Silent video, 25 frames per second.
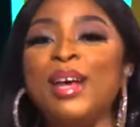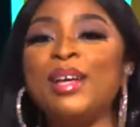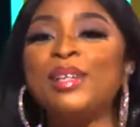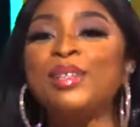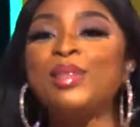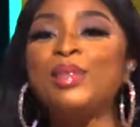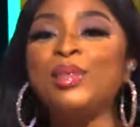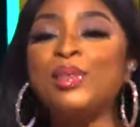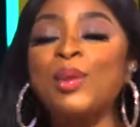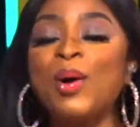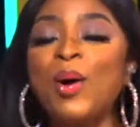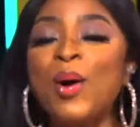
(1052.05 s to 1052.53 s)

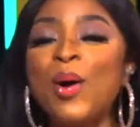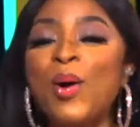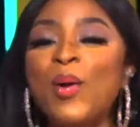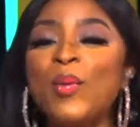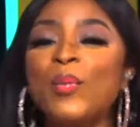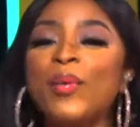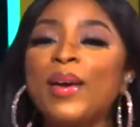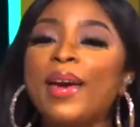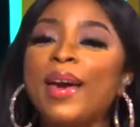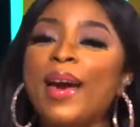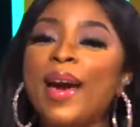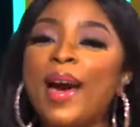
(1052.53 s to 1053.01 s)
So
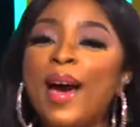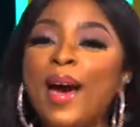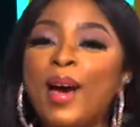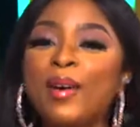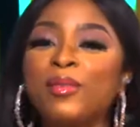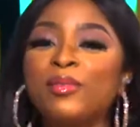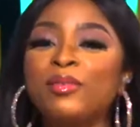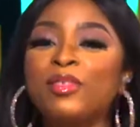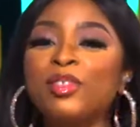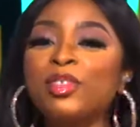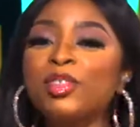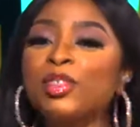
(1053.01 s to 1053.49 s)
we
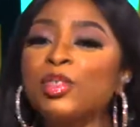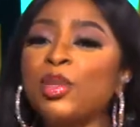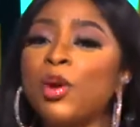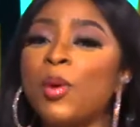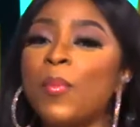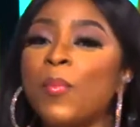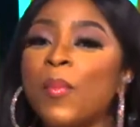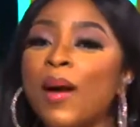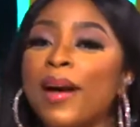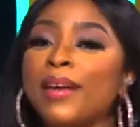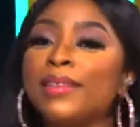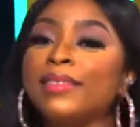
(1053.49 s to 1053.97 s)
have
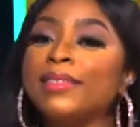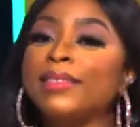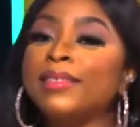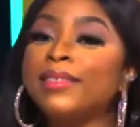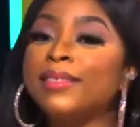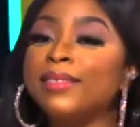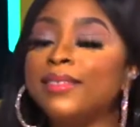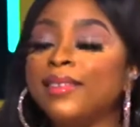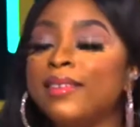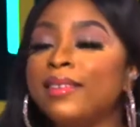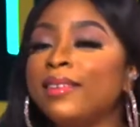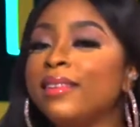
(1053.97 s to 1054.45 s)
Chioma
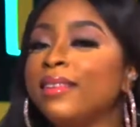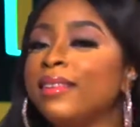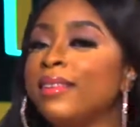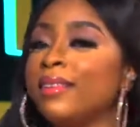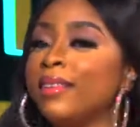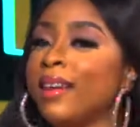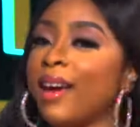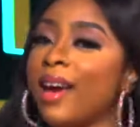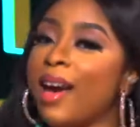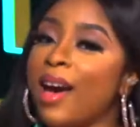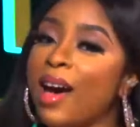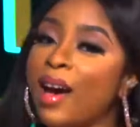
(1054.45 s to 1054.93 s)
still in
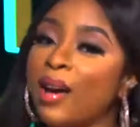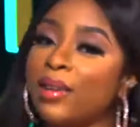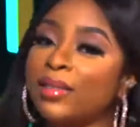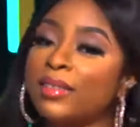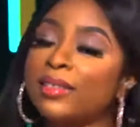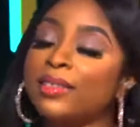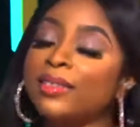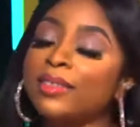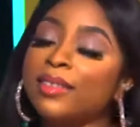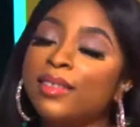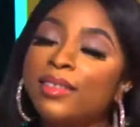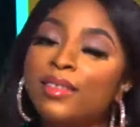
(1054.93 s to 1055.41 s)
the
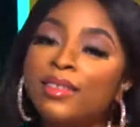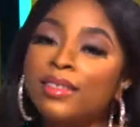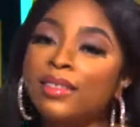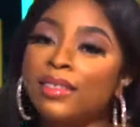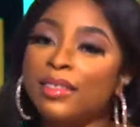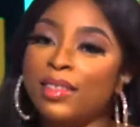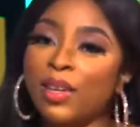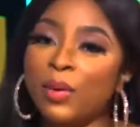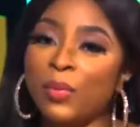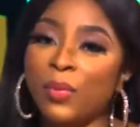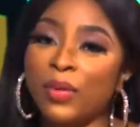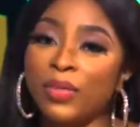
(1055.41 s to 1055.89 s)
house, still on
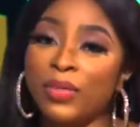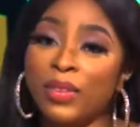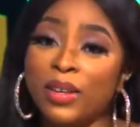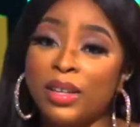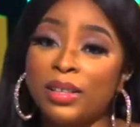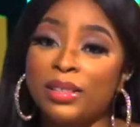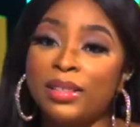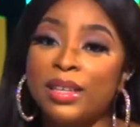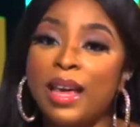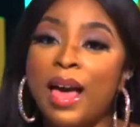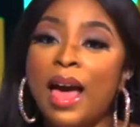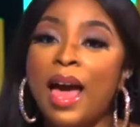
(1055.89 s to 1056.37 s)
set with
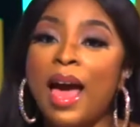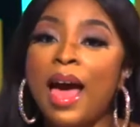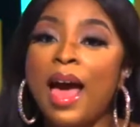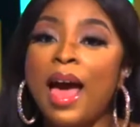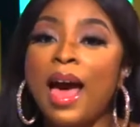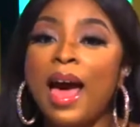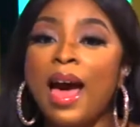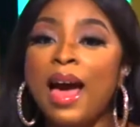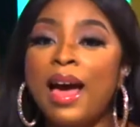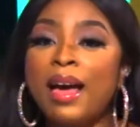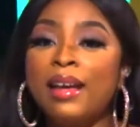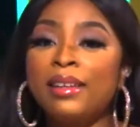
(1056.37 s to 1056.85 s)
us.
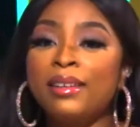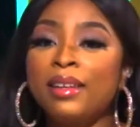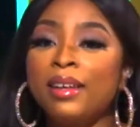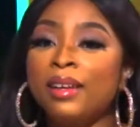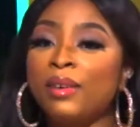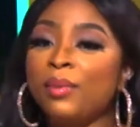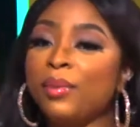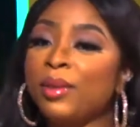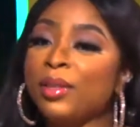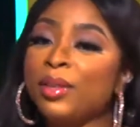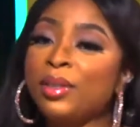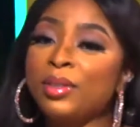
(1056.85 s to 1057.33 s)
And
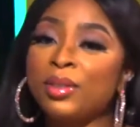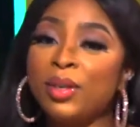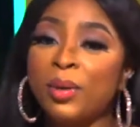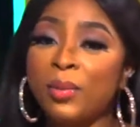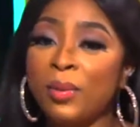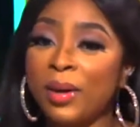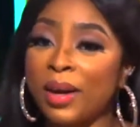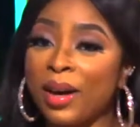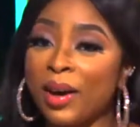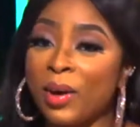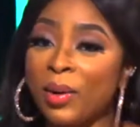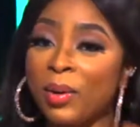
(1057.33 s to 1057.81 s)
we're not done
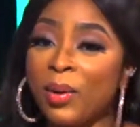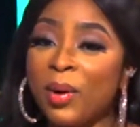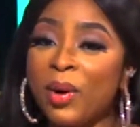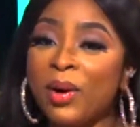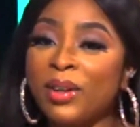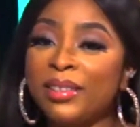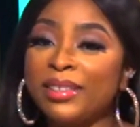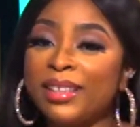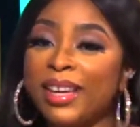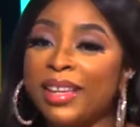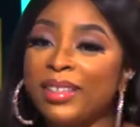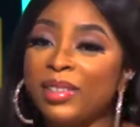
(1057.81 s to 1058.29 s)
with her.
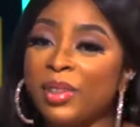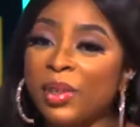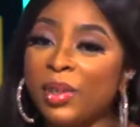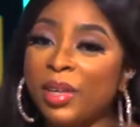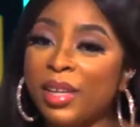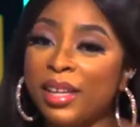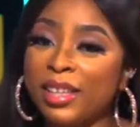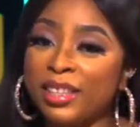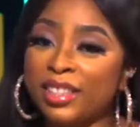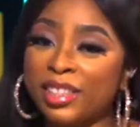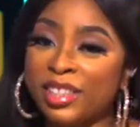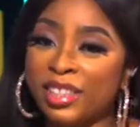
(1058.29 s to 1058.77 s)
All that
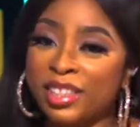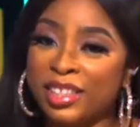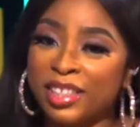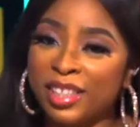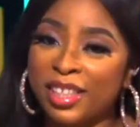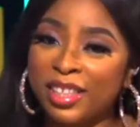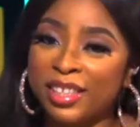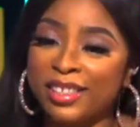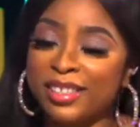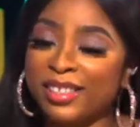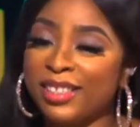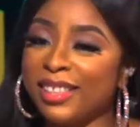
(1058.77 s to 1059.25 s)
knowledge she
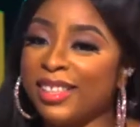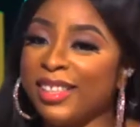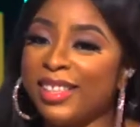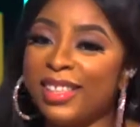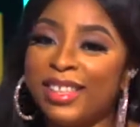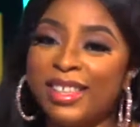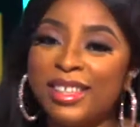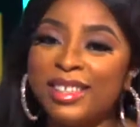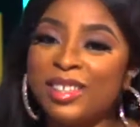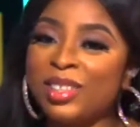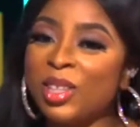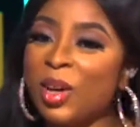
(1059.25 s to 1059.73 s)
shared
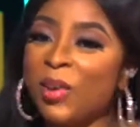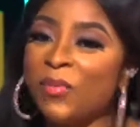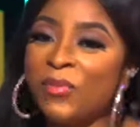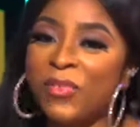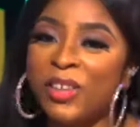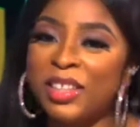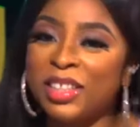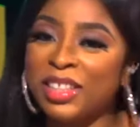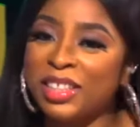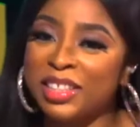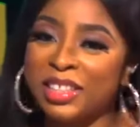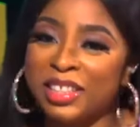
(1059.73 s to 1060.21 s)
is not
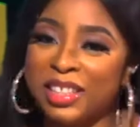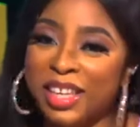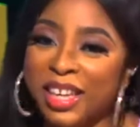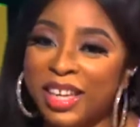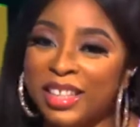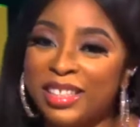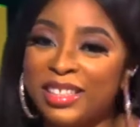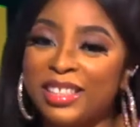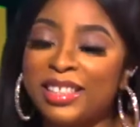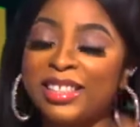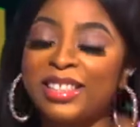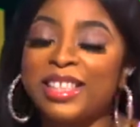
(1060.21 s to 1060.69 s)
finished
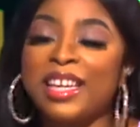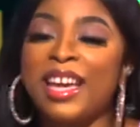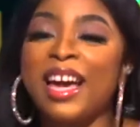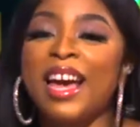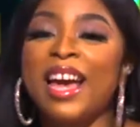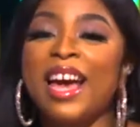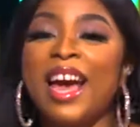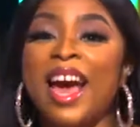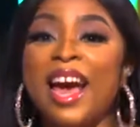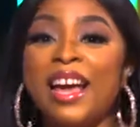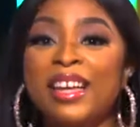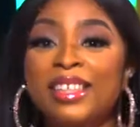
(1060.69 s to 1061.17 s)
yet. She
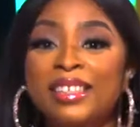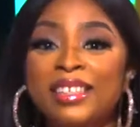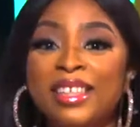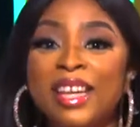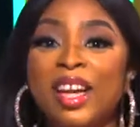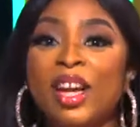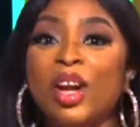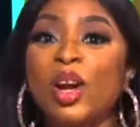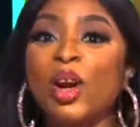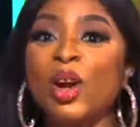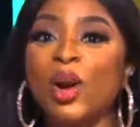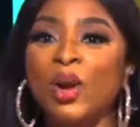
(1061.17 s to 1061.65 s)
has
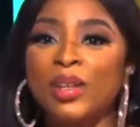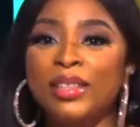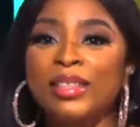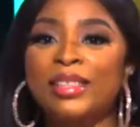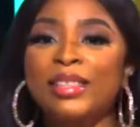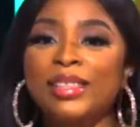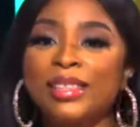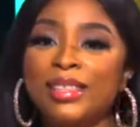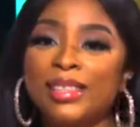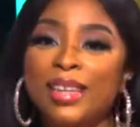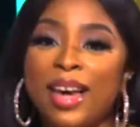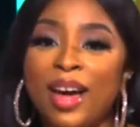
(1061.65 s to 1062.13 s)
a
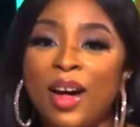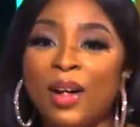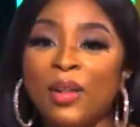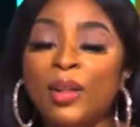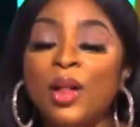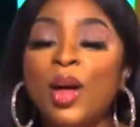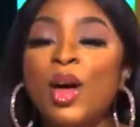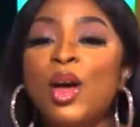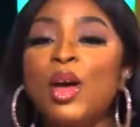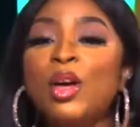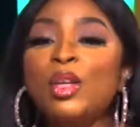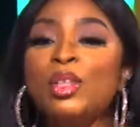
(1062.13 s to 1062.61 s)
lot to tell.
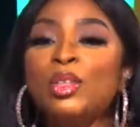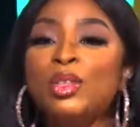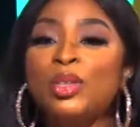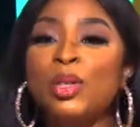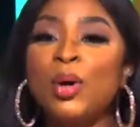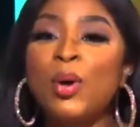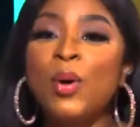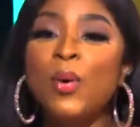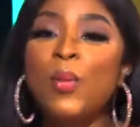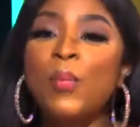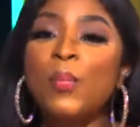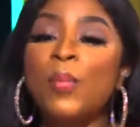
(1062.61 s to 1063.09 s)

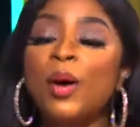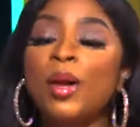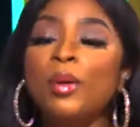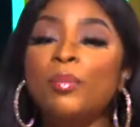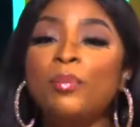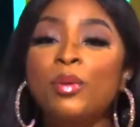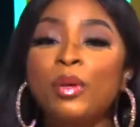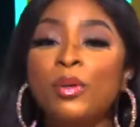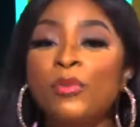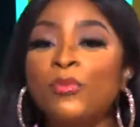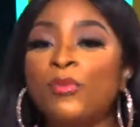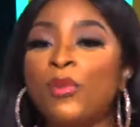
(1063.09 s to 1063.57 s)
So my
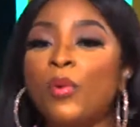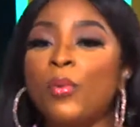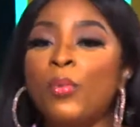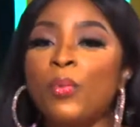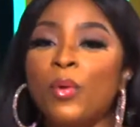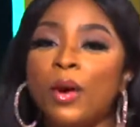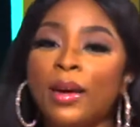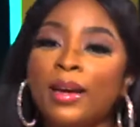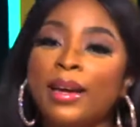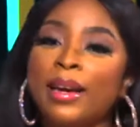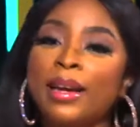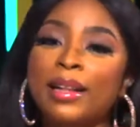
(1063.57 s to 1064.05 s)
beautiful
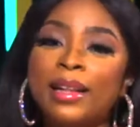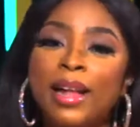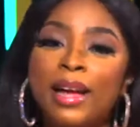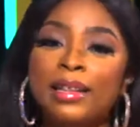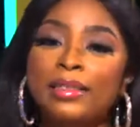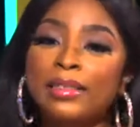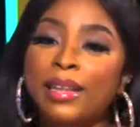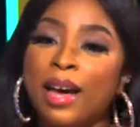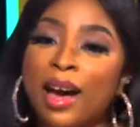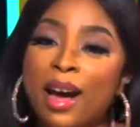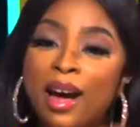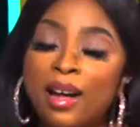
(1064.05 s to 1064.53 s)
working
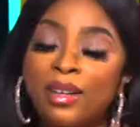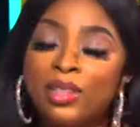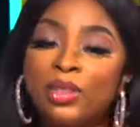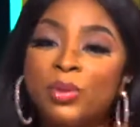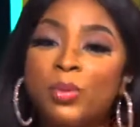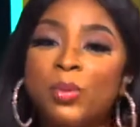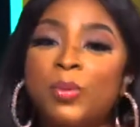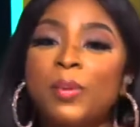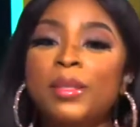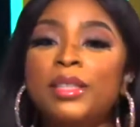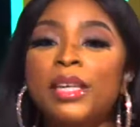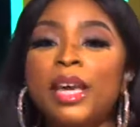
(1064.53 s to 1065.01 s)
class girls
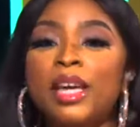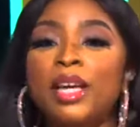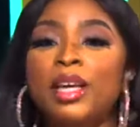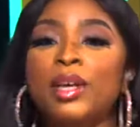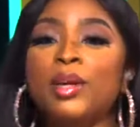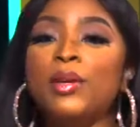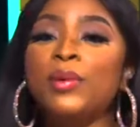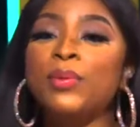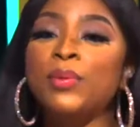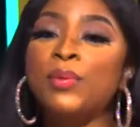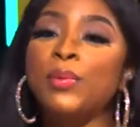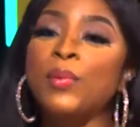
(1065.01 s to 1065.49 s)
will be
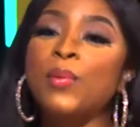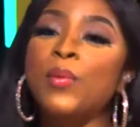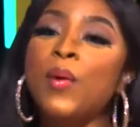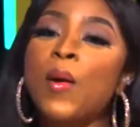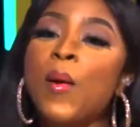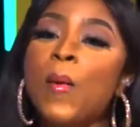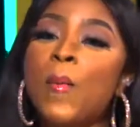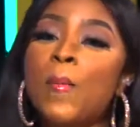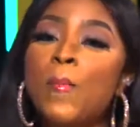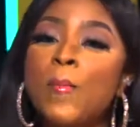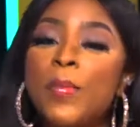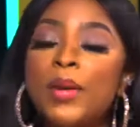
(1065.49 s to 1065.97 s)
taking you through
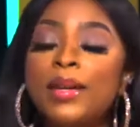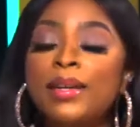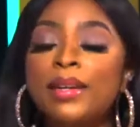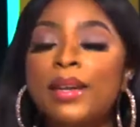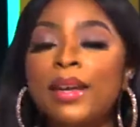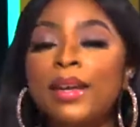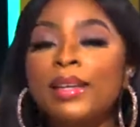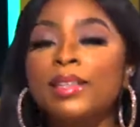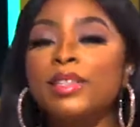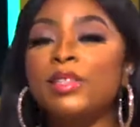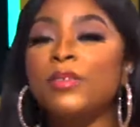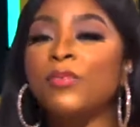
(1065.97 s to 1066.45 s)

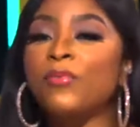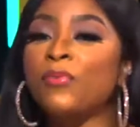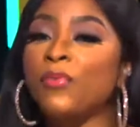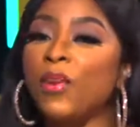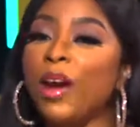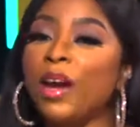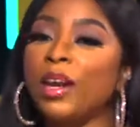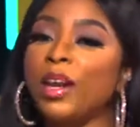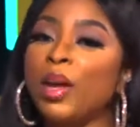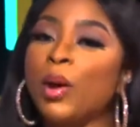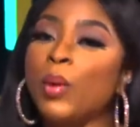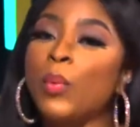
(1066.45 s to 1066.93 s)
Monday to
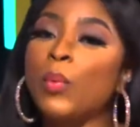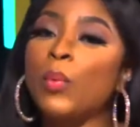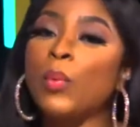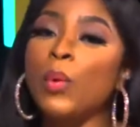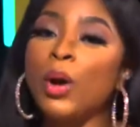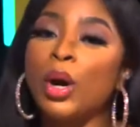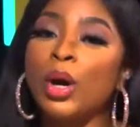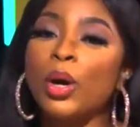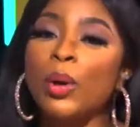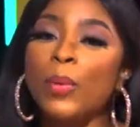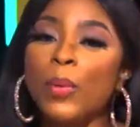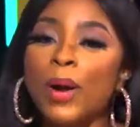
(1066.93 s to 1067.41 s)
Friday
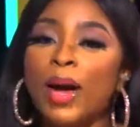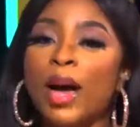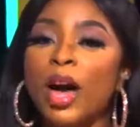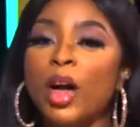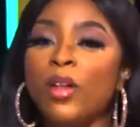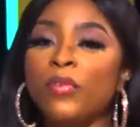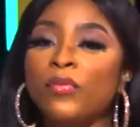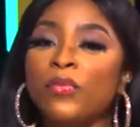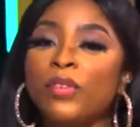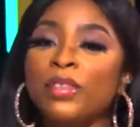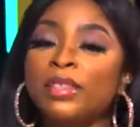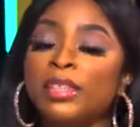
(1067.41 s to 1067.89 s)
workwear
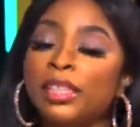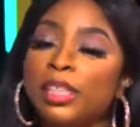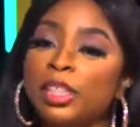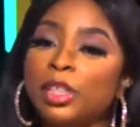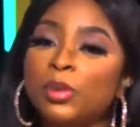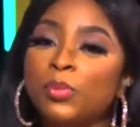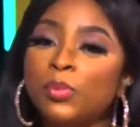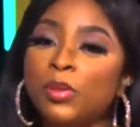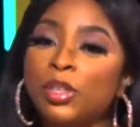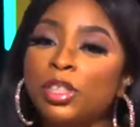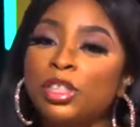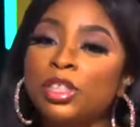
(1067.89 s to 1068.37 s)
outfit
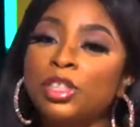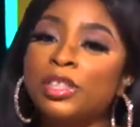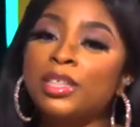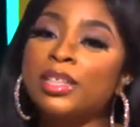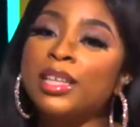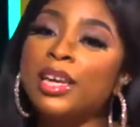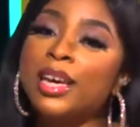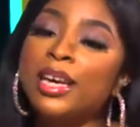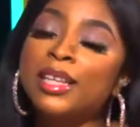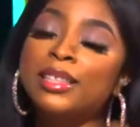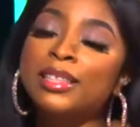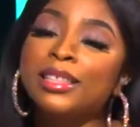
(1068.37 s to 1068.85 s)
inspirations,
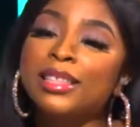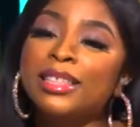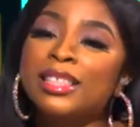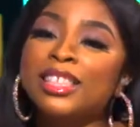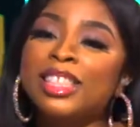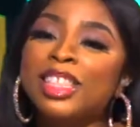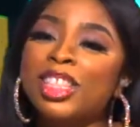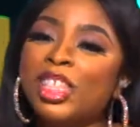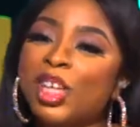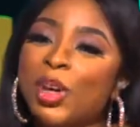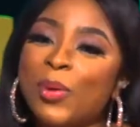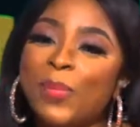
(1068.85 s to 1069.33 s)
courtesy
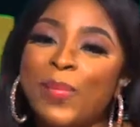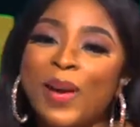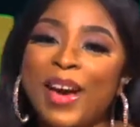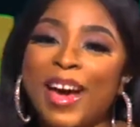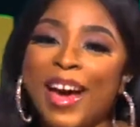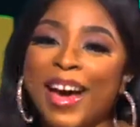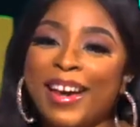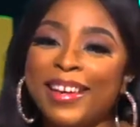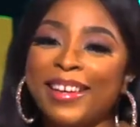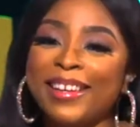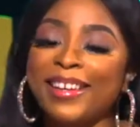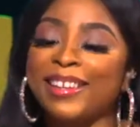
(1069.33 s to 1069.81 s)
Chioma
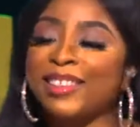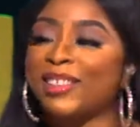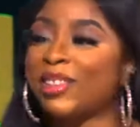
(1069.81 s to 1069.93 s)
Haki.